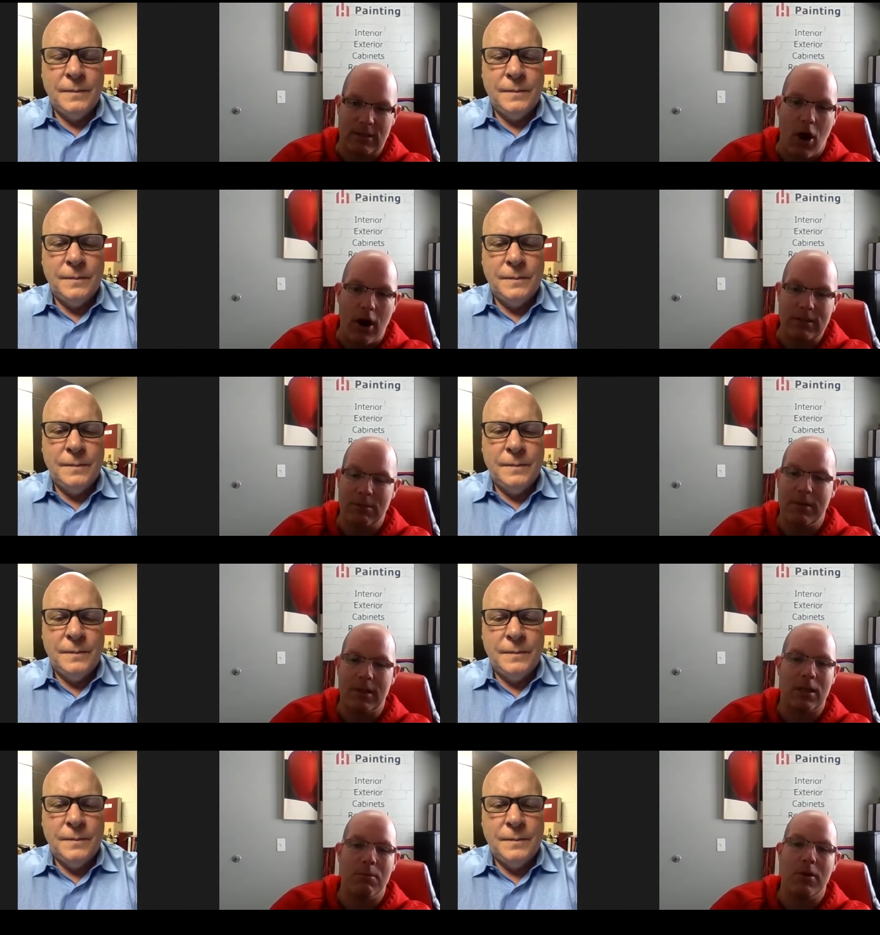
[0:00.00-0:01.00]
Speaker 1: awesome in
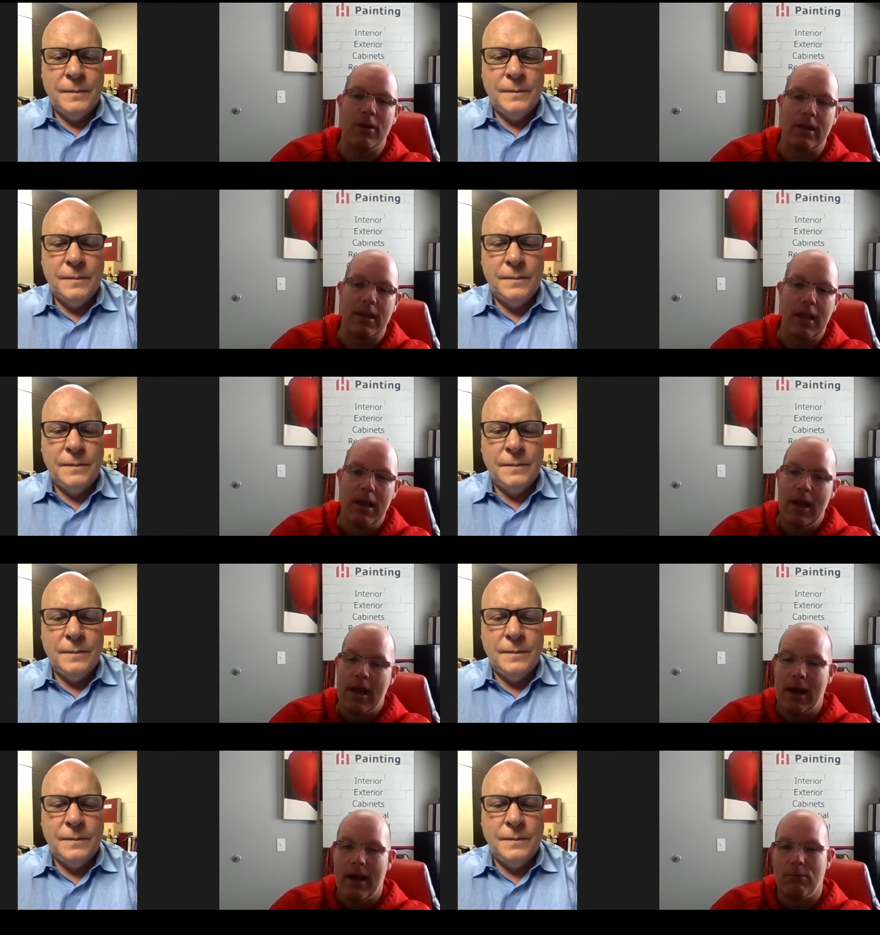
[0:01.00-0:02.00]
the community,
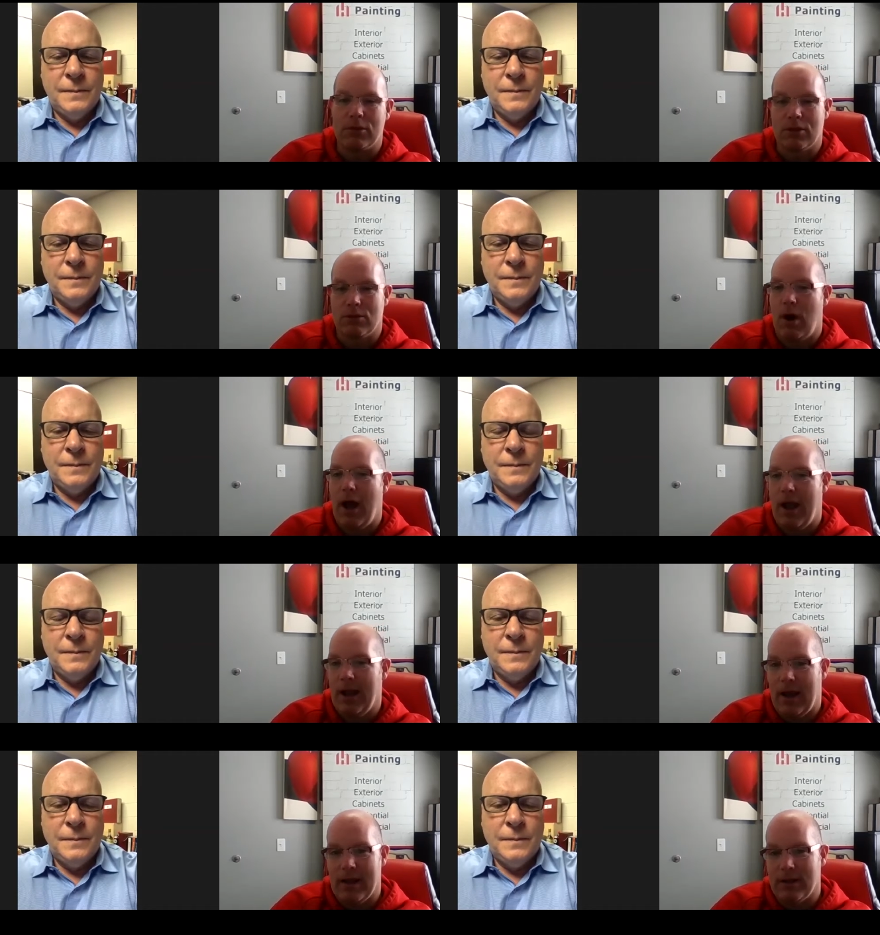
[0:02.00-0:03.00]
uh, which is why
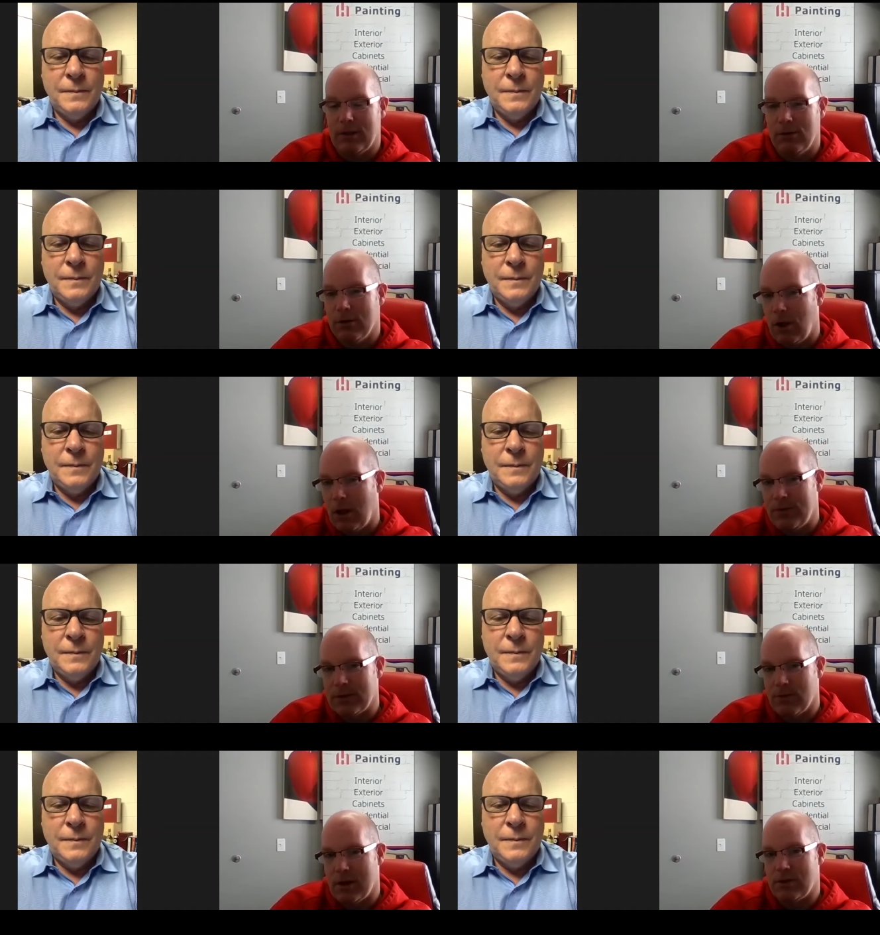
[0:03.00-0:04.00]
I included all of
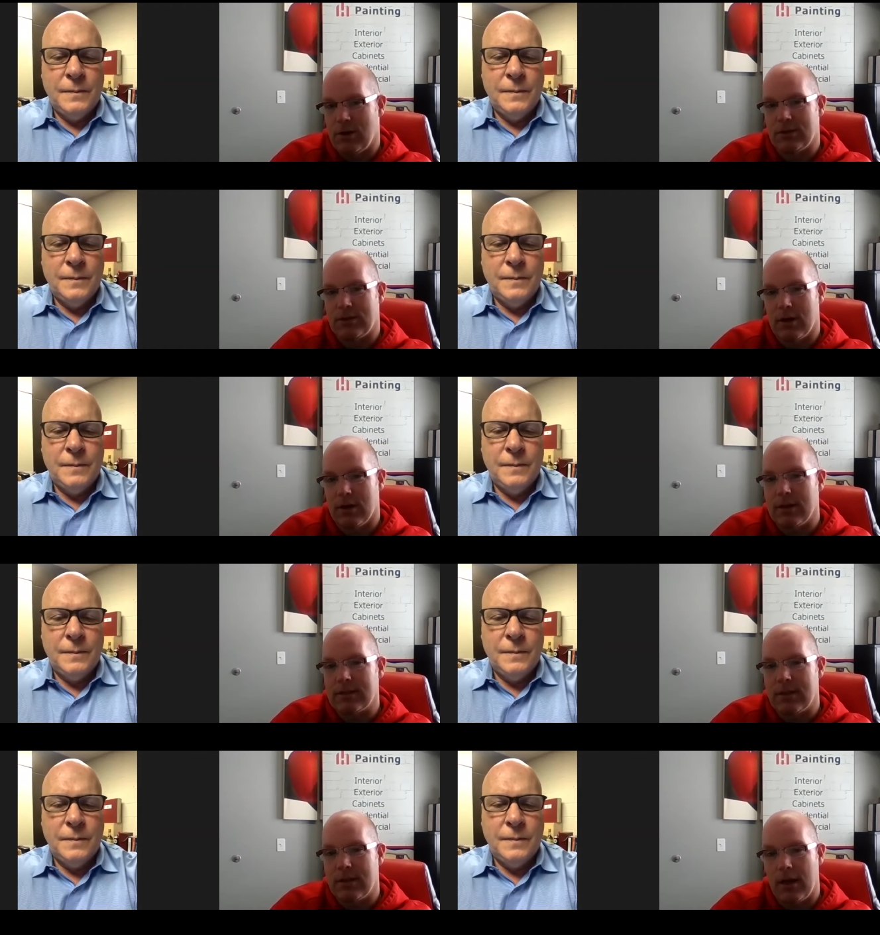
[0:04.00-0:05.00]
his restaurants in our
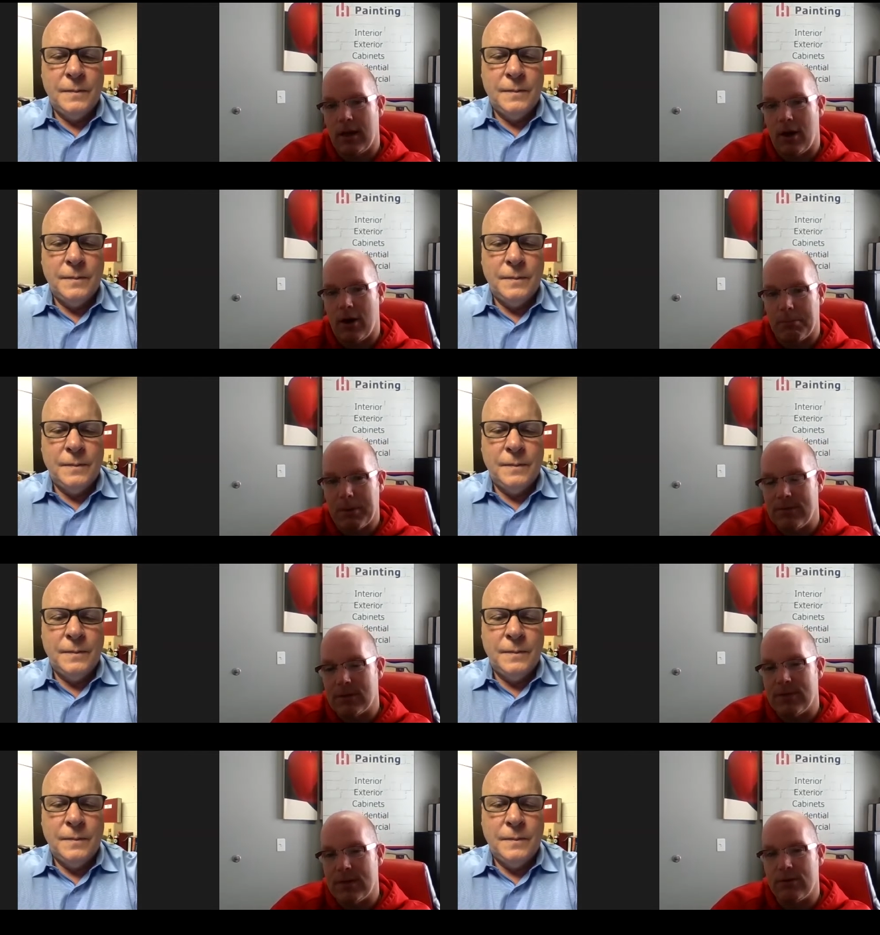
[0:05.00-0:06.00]
list uh, on our
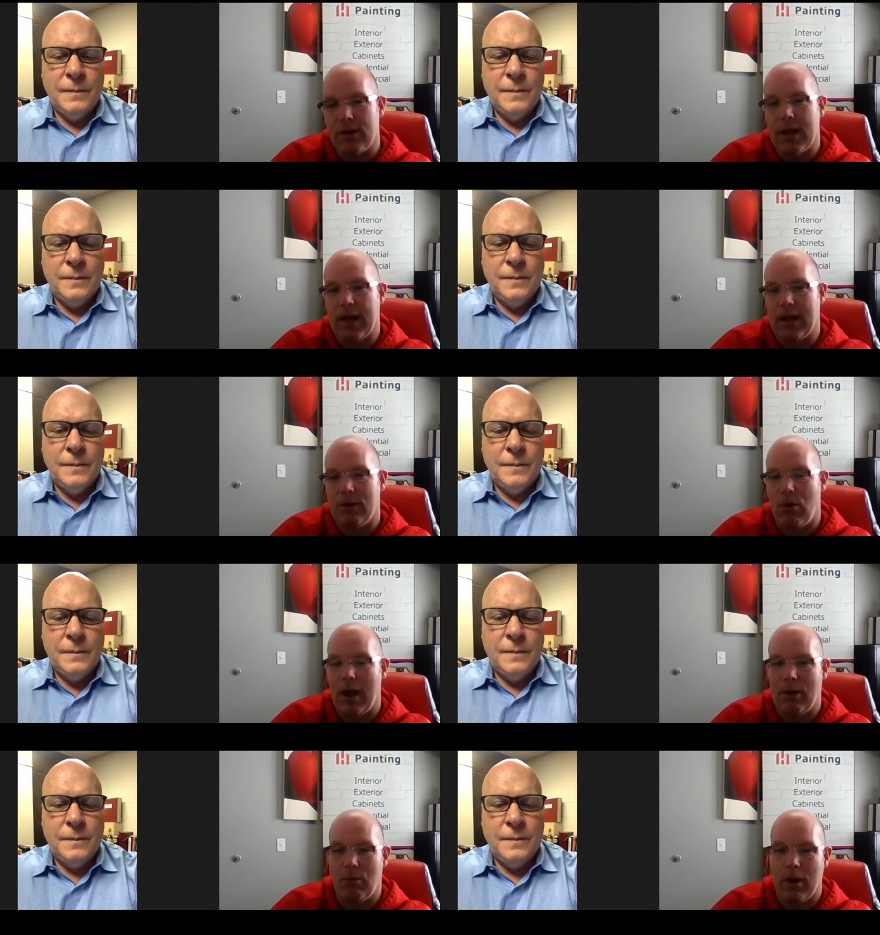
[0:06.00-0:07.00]
previous video today and
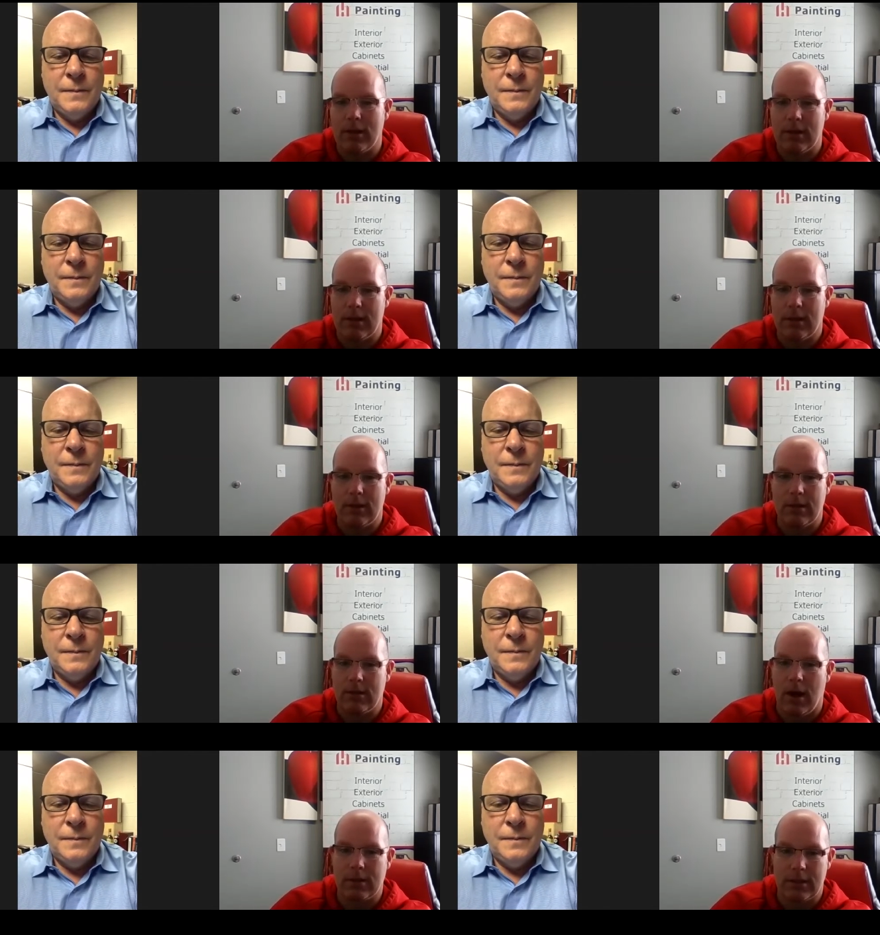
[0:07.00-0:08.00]
why I wanted to,
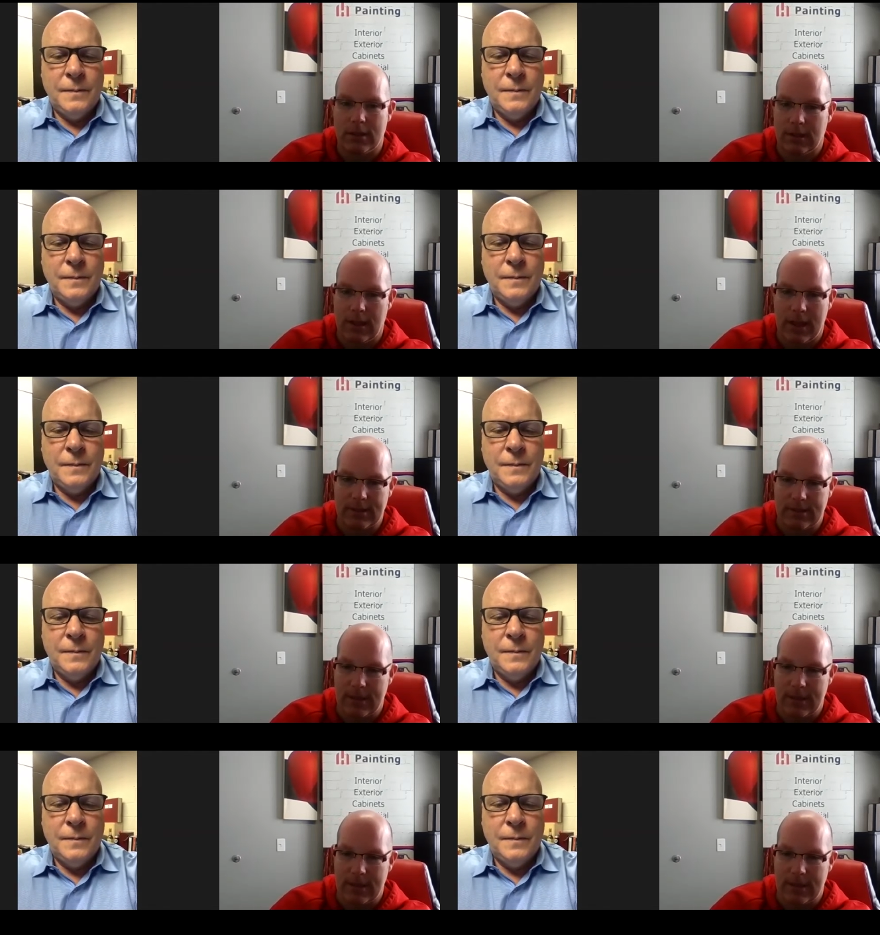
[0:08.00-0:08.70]
talk to Lance